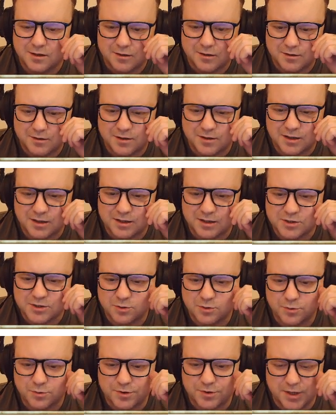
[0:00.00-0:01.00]
Yeah,
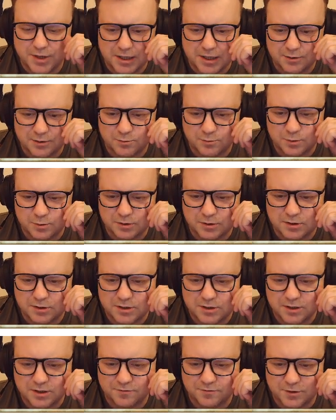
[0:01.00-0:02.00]
so that will
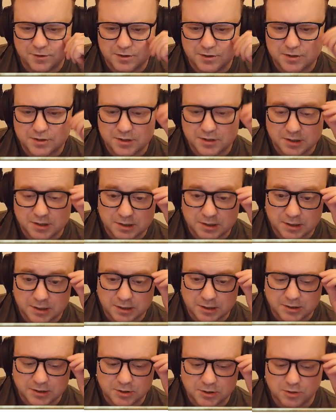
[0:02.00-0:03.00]
give us
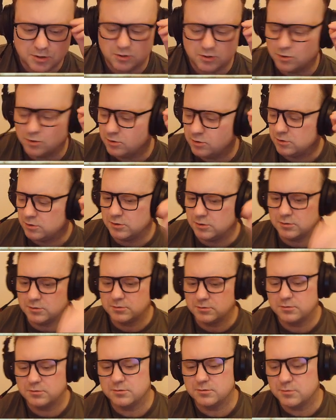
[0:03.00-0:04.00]
a score.
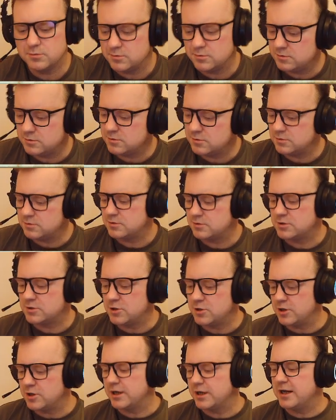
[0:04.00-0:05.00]

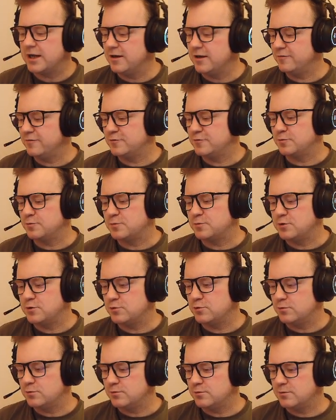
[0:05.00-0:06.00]
Sorry, I have to
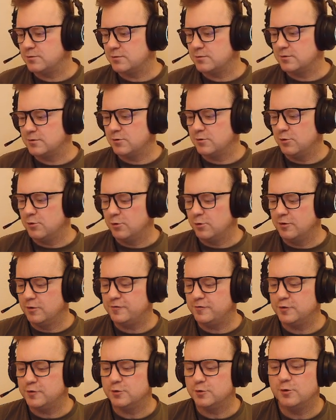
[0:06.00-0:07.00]
do
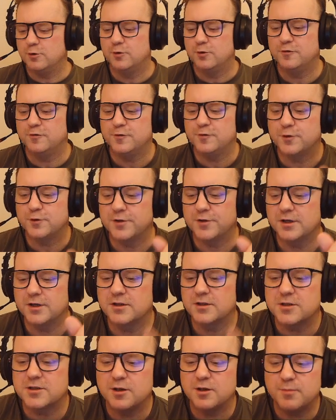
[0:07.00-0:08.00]
awful
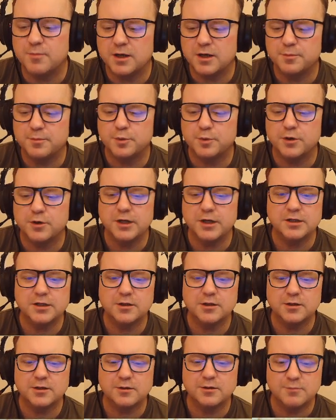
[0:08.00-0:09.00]
things here. My
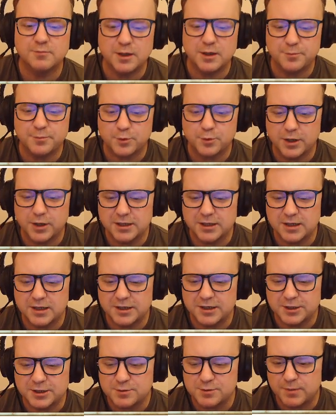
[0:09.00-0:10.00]
brain
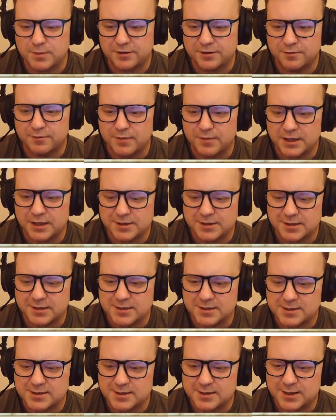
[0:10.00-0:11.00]
and its
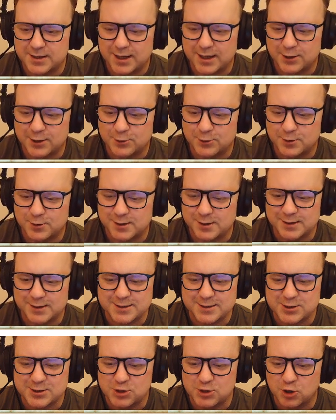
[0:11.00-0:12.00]
mathematics now is
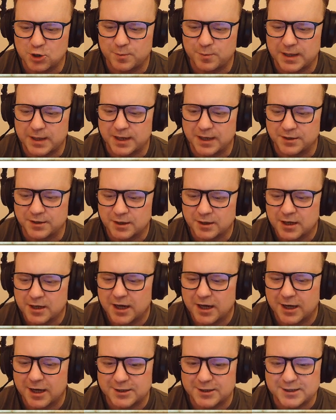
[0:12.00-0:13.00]
so bad.
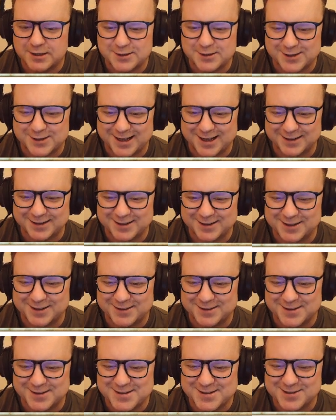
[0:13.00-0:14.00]
I need to
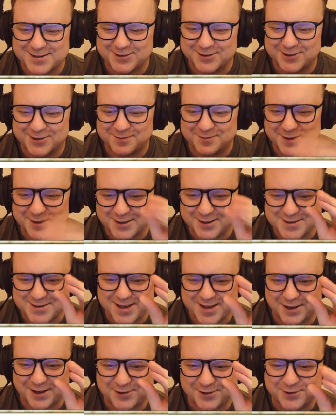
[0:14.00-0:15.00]
calculate the score because
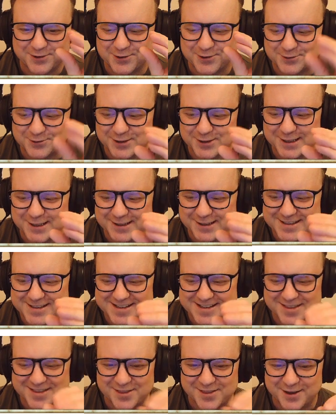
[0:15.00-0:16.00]
that 3 is
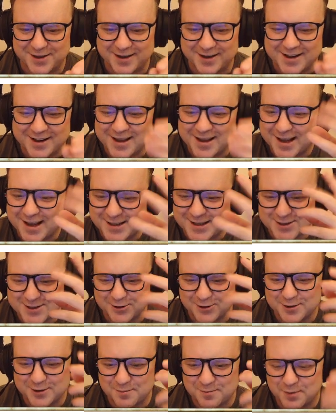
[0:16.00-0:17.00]
in there. It's
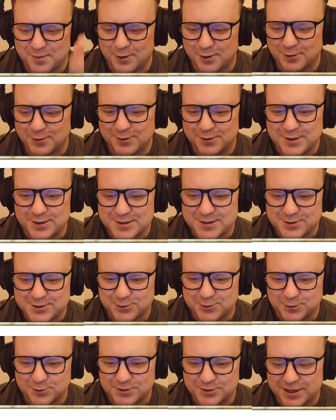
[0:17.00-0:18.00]
going to pull this
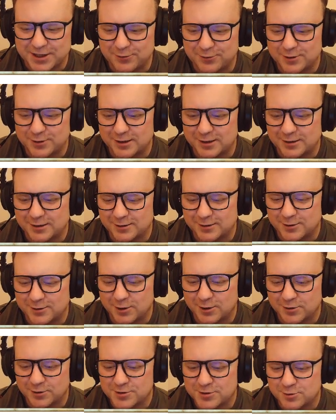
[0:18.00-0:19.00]
score down a lot.